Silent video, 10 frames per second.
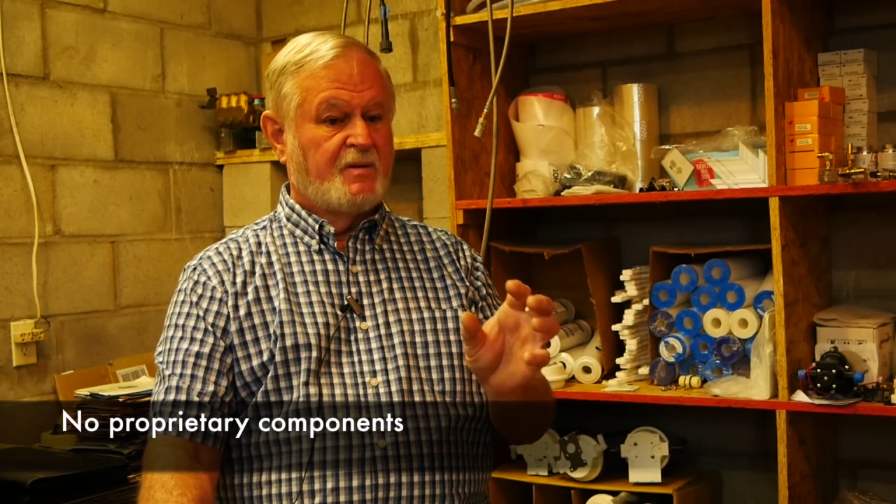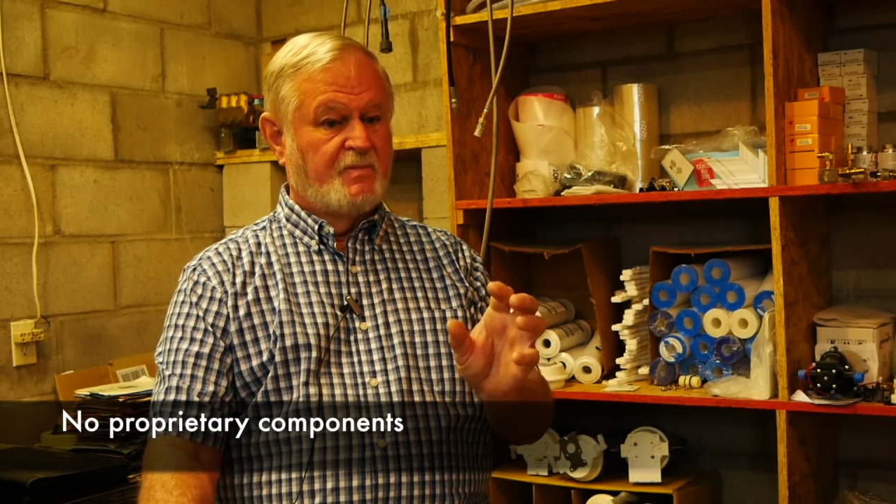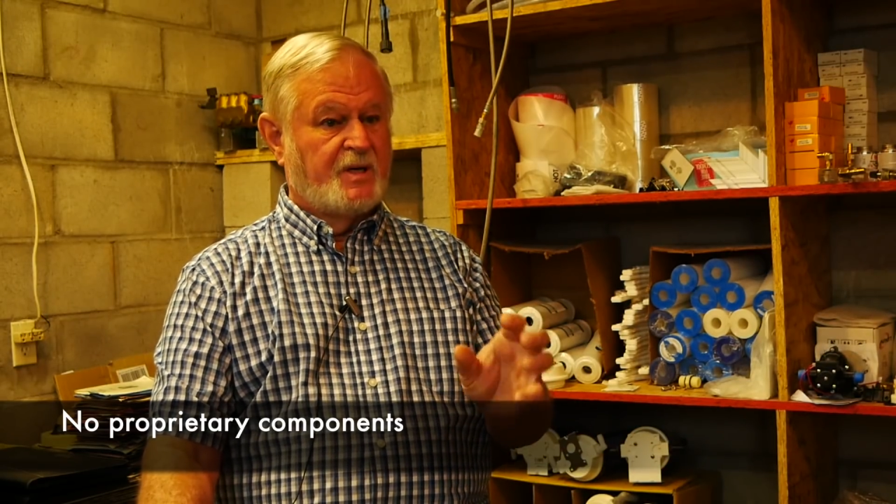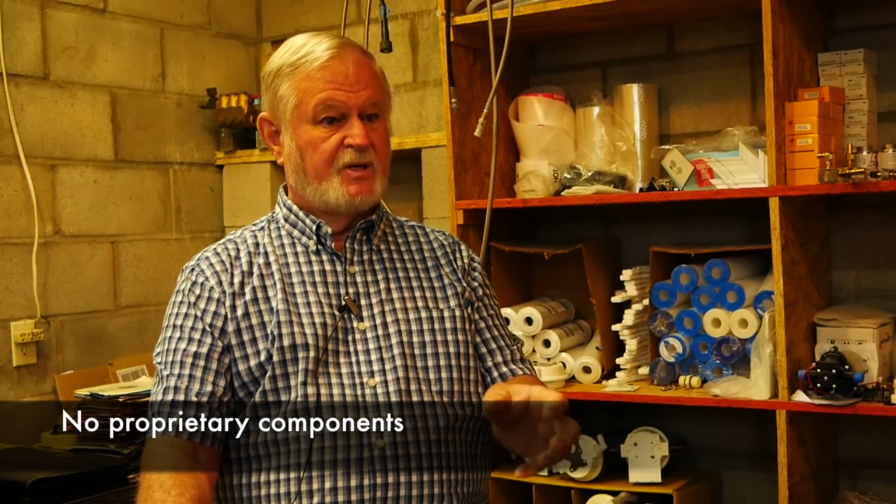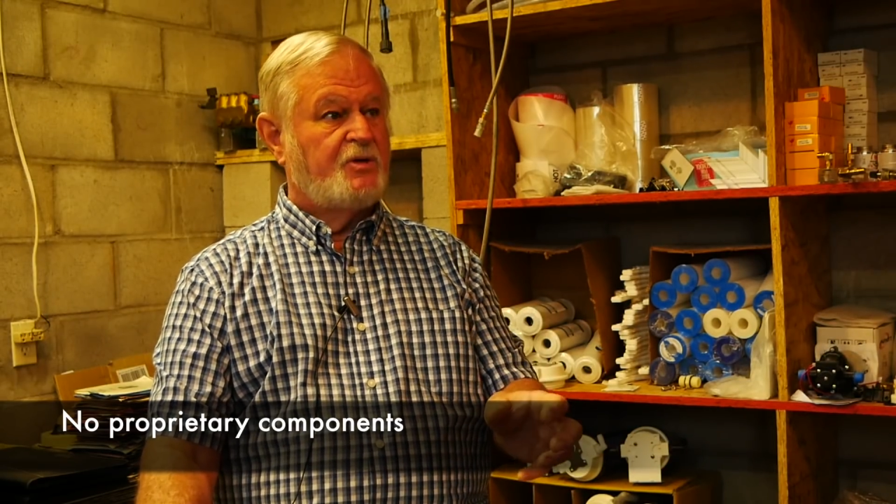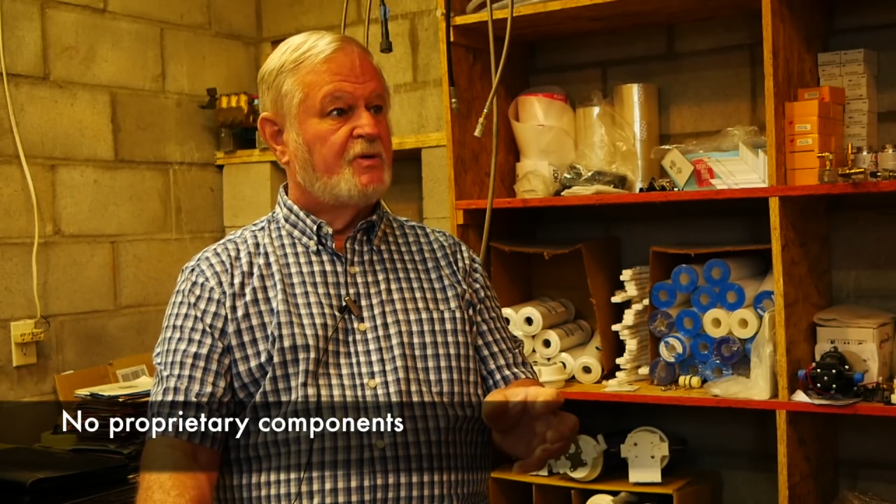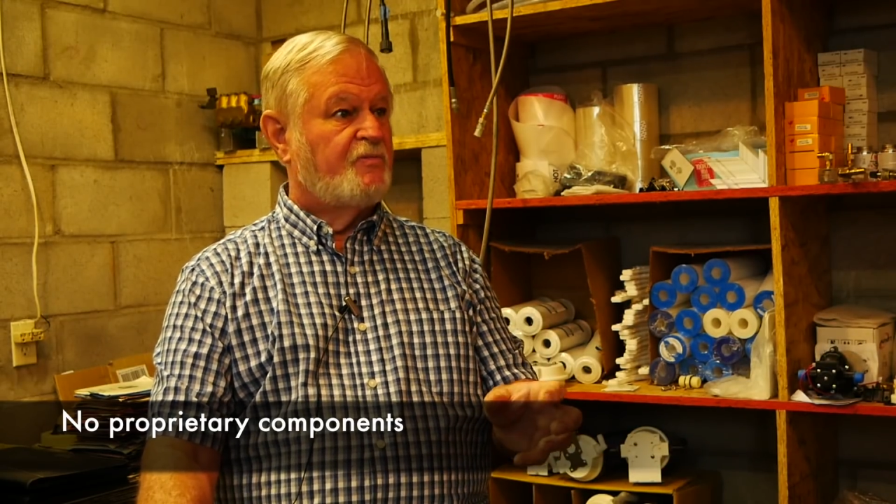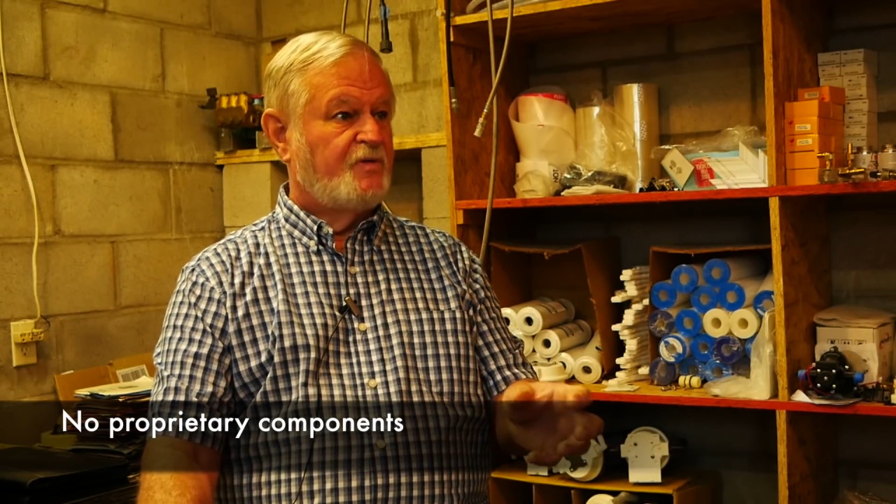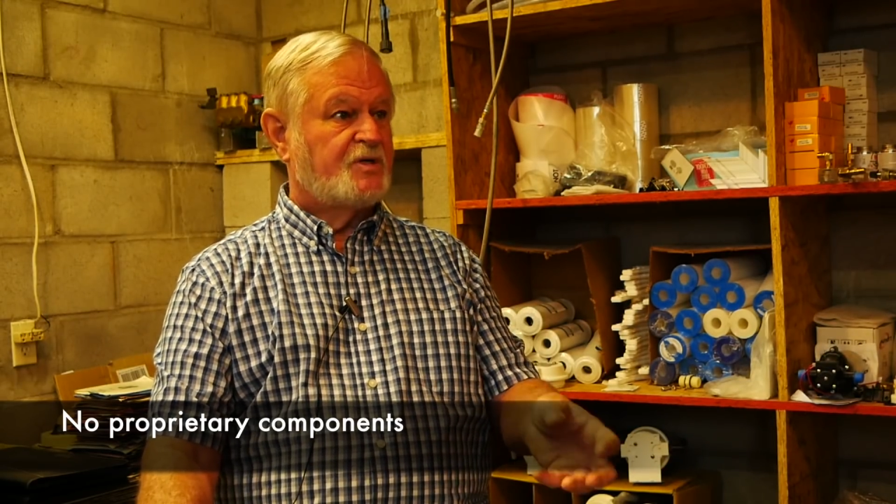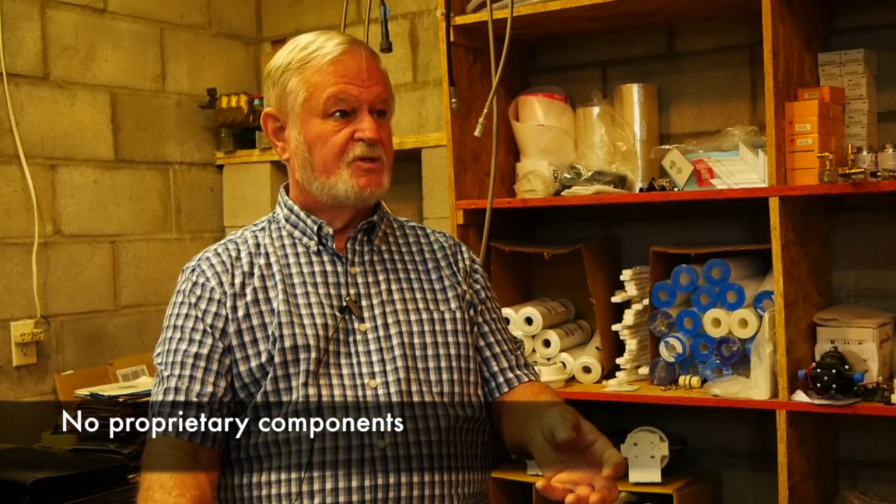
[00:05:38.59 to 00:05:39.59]
but you can
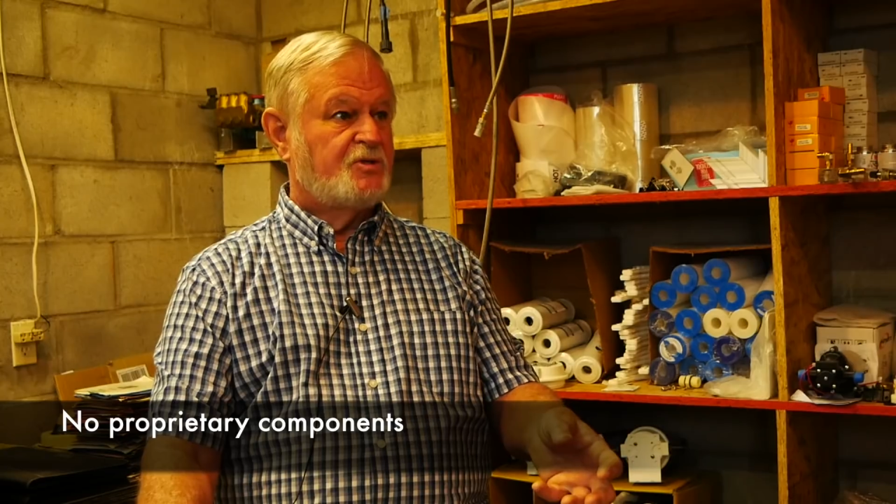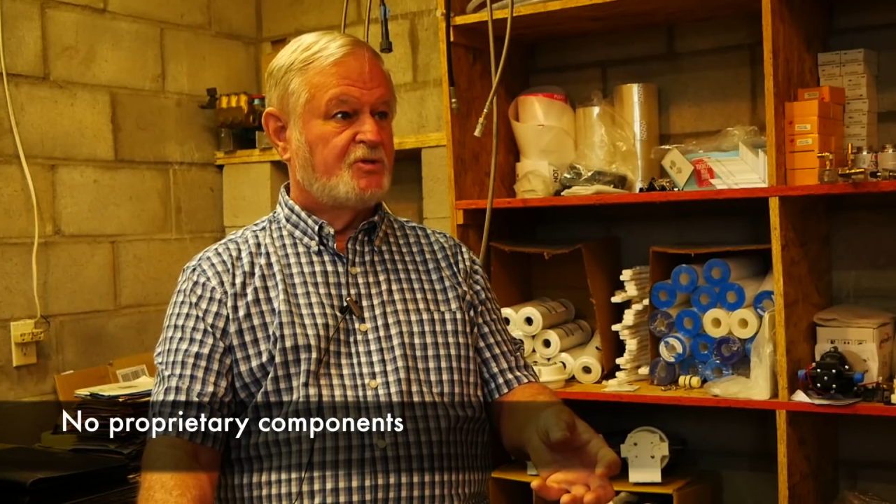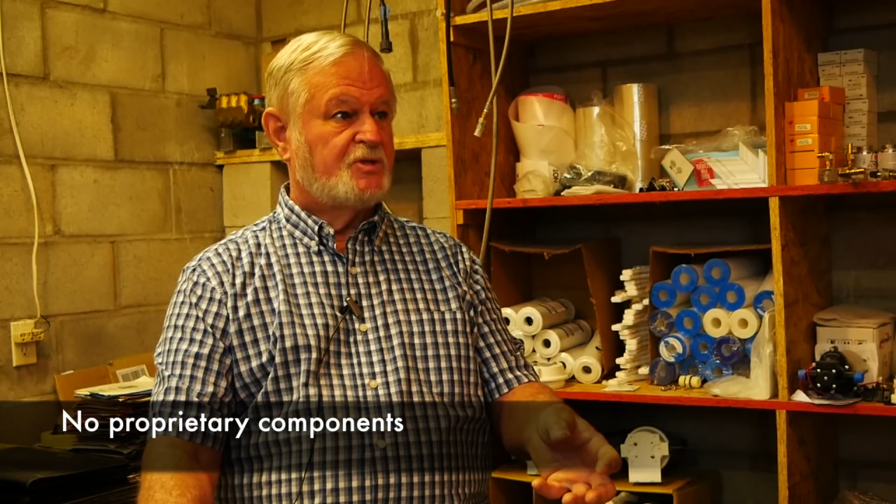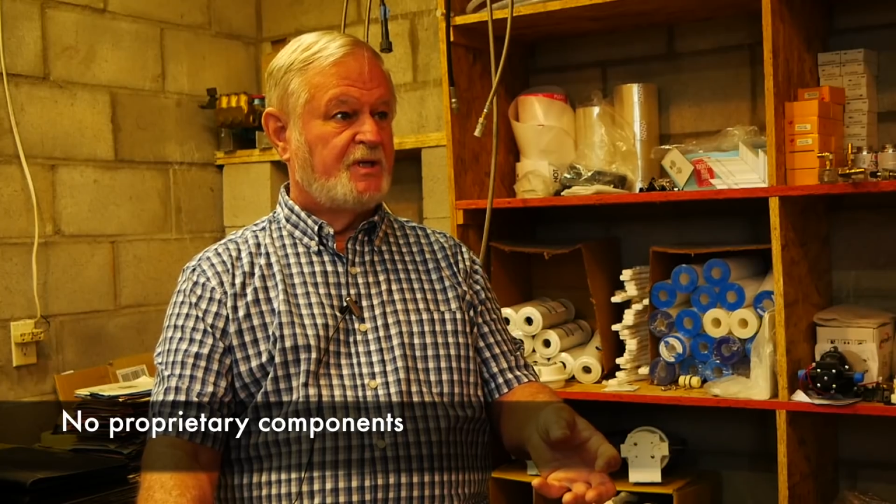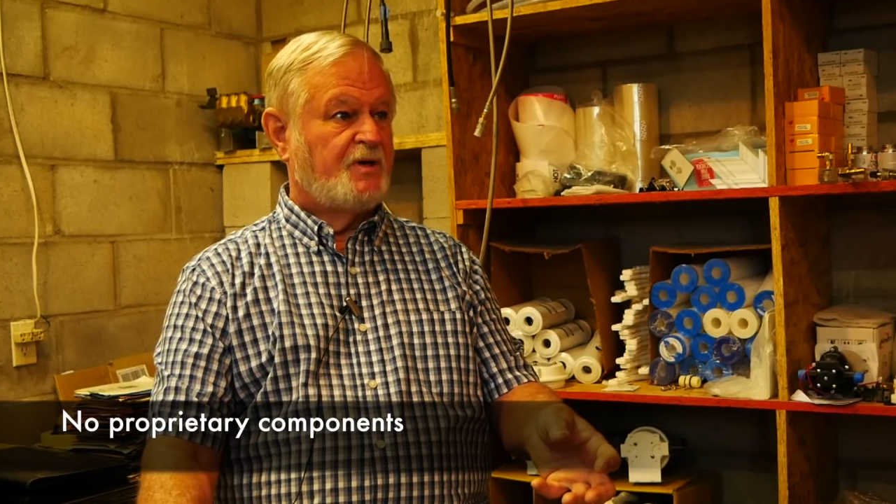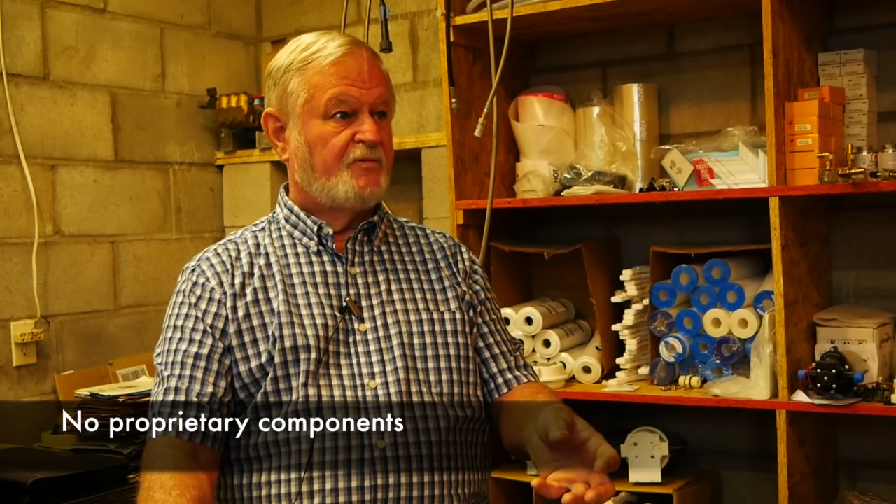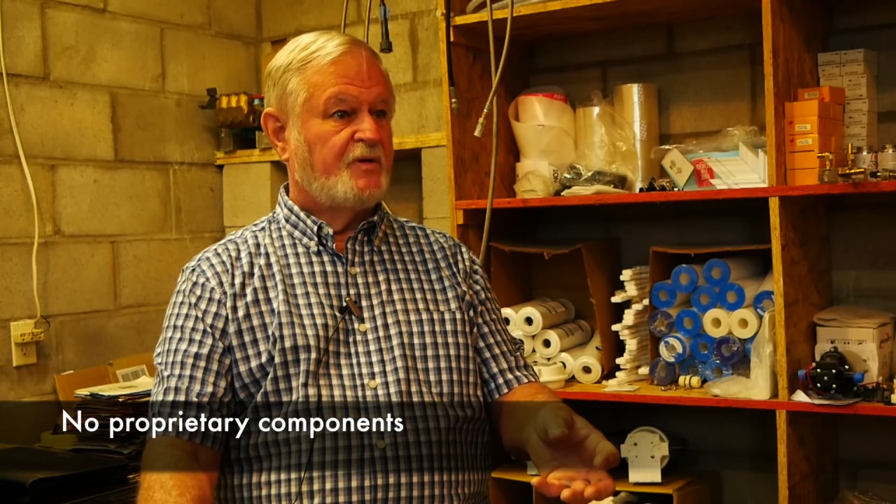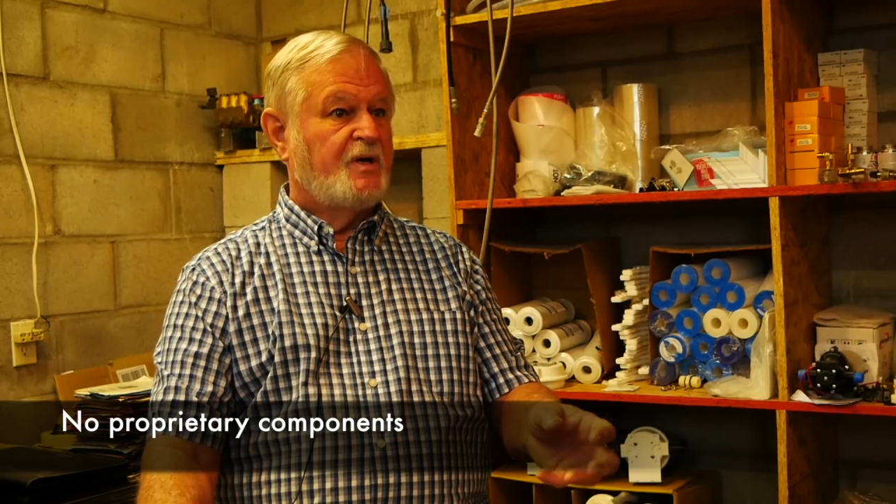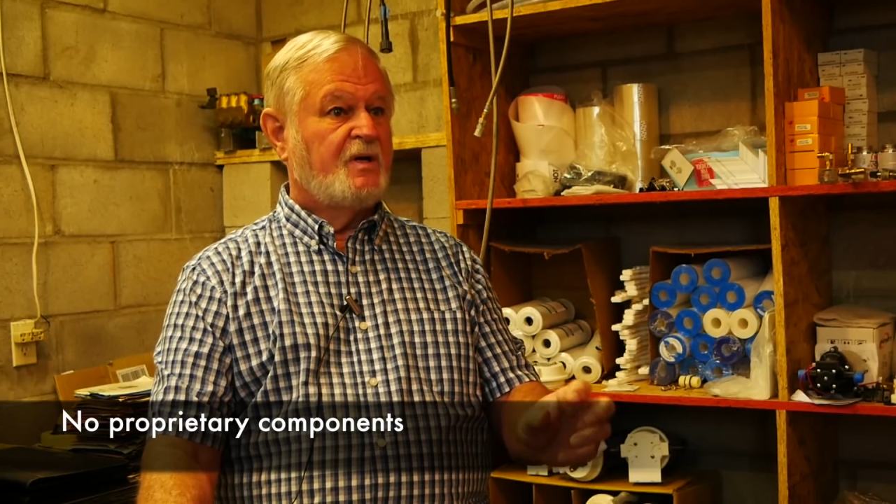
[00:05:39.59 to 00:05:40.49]
fix it yourself.